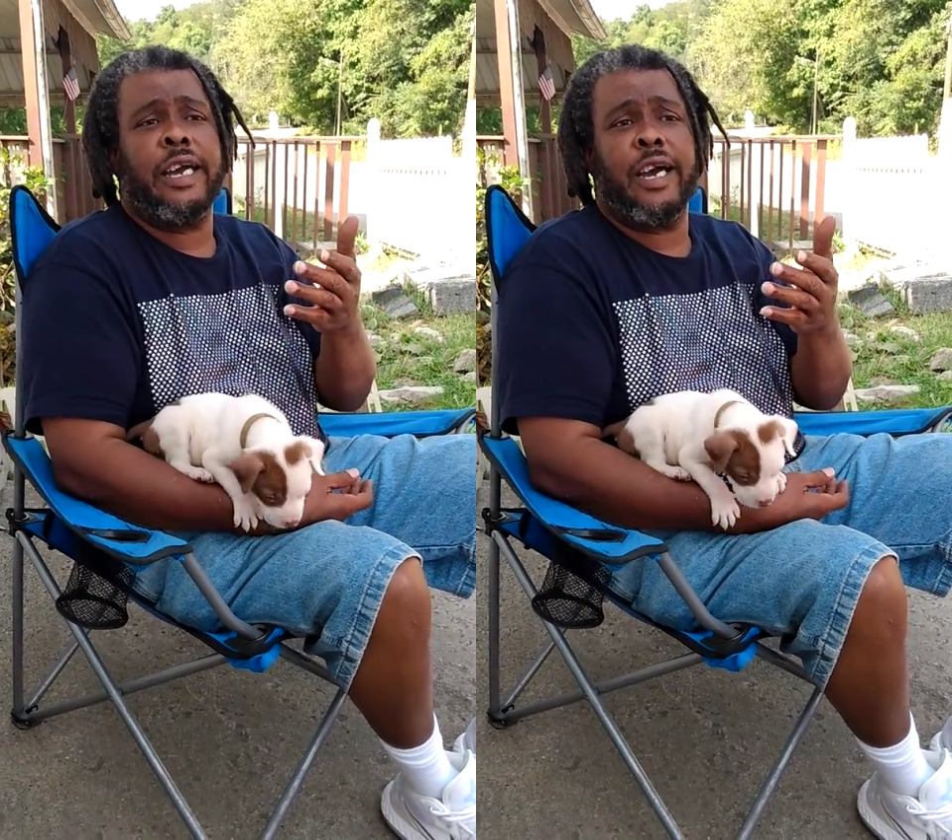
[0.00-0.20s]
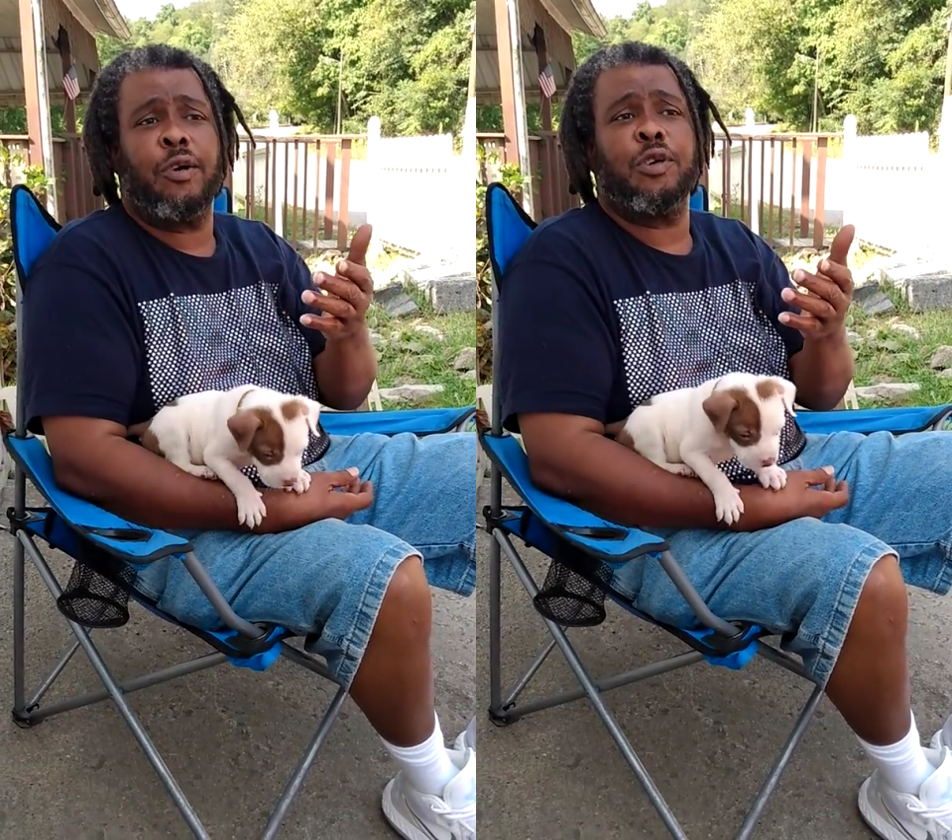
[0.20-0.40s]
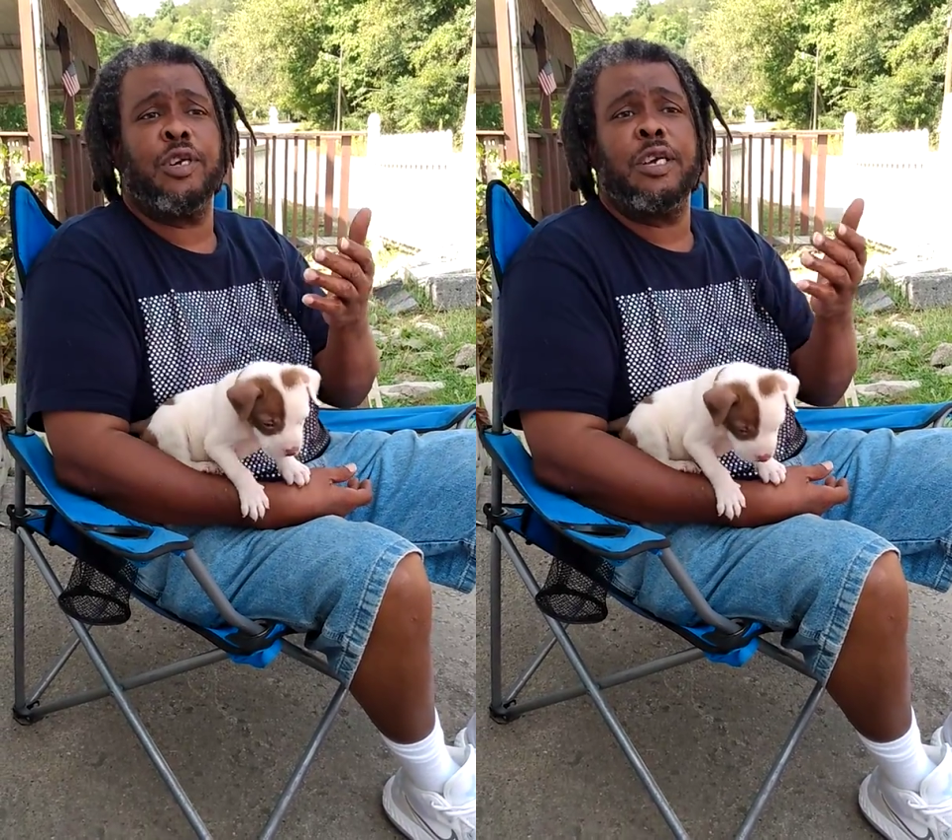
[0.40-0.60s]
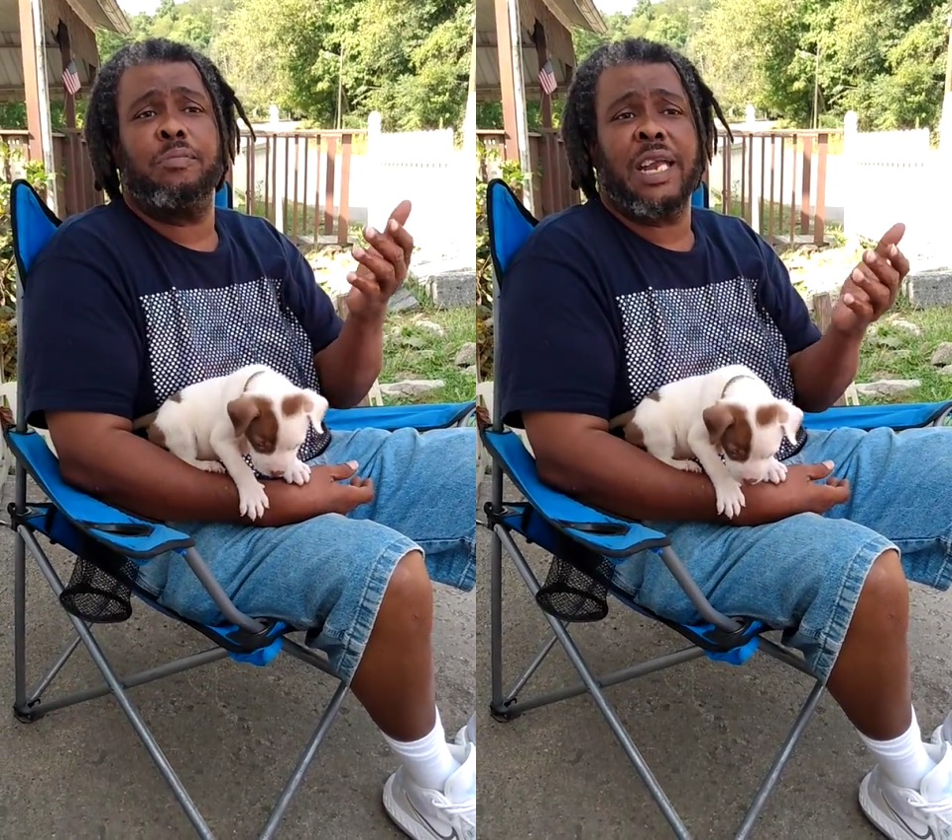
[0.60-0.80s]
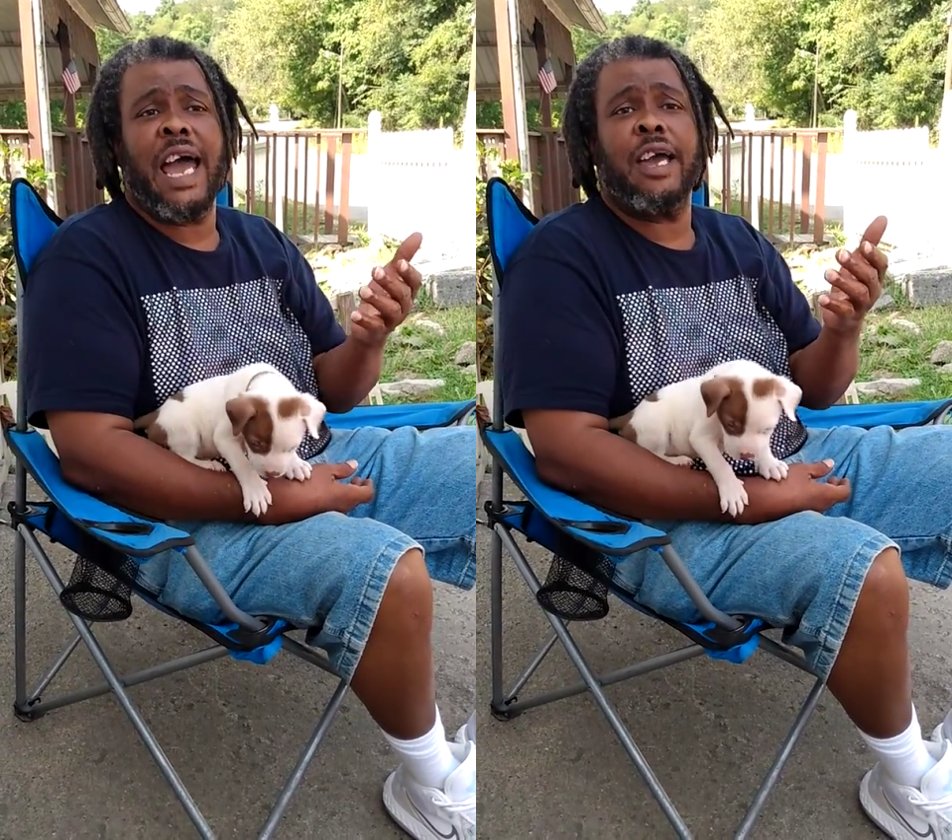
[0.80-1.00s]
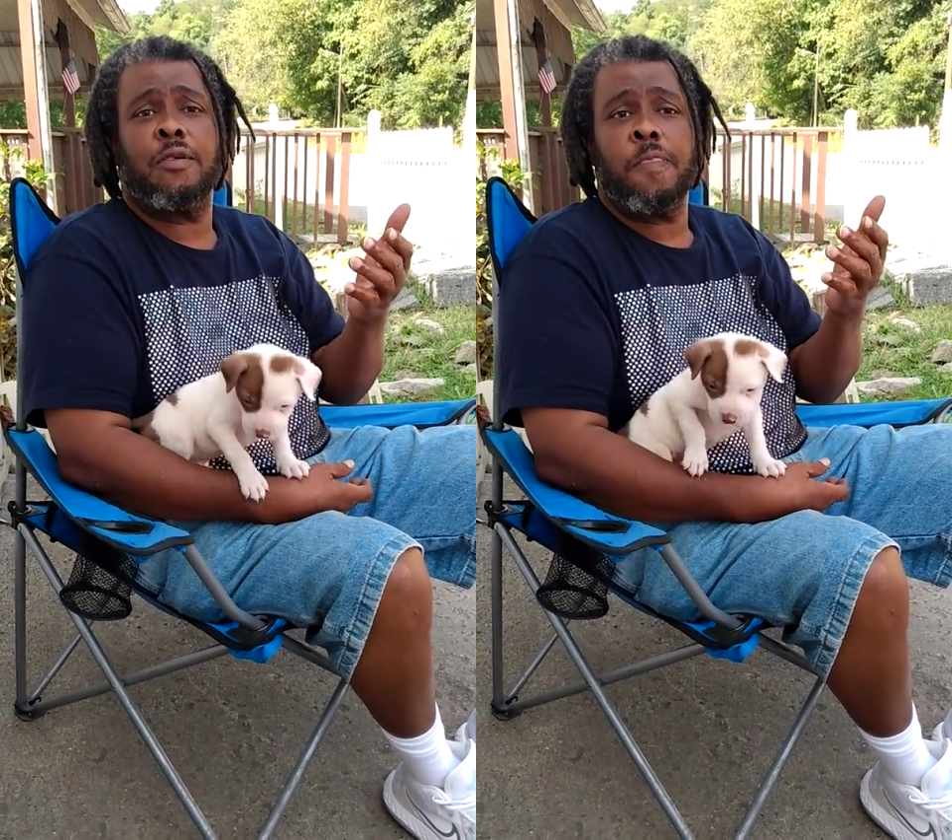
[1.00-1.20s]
elderly black